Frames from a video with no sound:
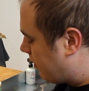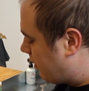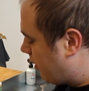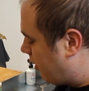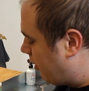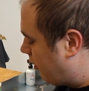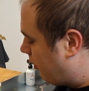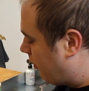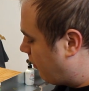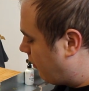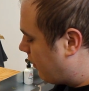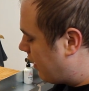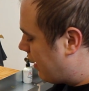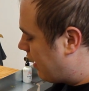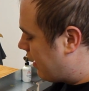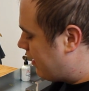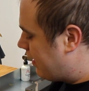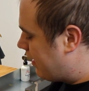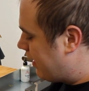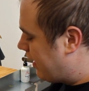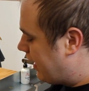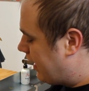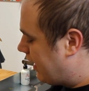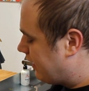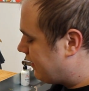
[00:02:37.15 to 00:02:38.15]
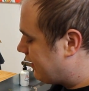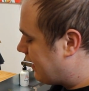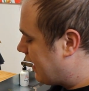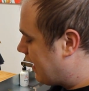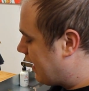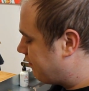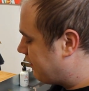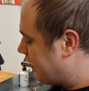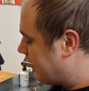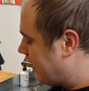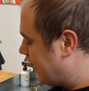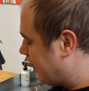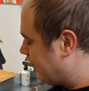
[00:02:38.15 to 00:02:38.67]
go end
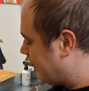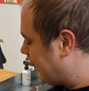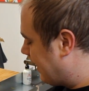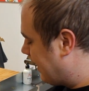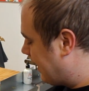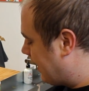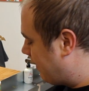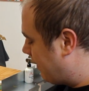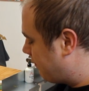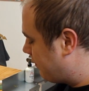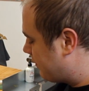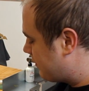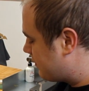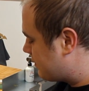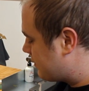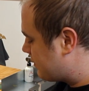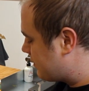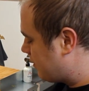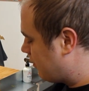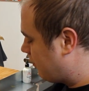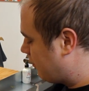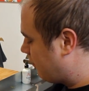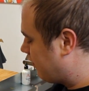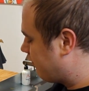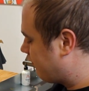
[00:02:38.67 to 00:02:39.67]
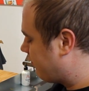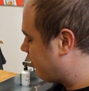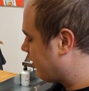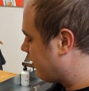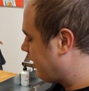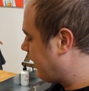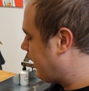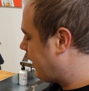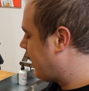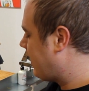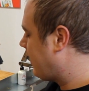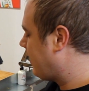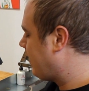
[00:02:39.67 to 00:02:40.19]
cap to end cap, so
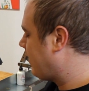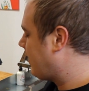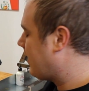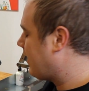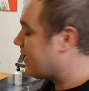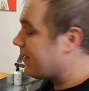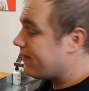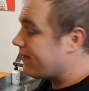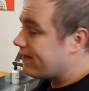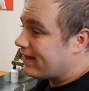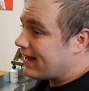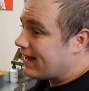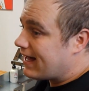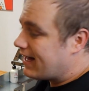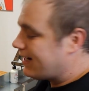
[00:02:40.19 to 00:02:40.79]
148, cut